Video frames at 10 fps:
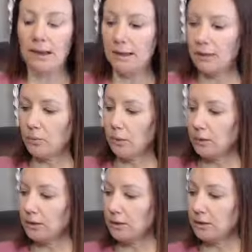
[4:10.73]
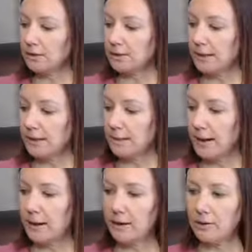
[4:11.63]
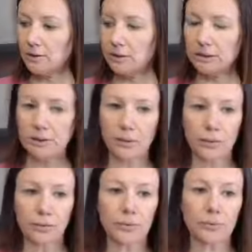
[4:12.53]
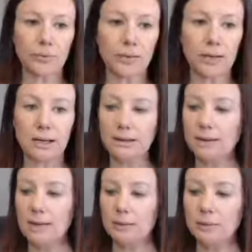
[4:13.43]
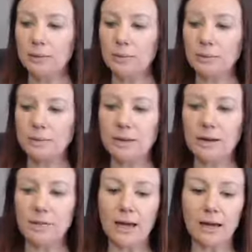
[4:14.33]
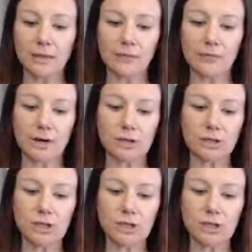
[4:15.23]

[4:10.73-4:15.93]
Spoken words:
And then we're going to use about 3 tablespoons of the aloe vera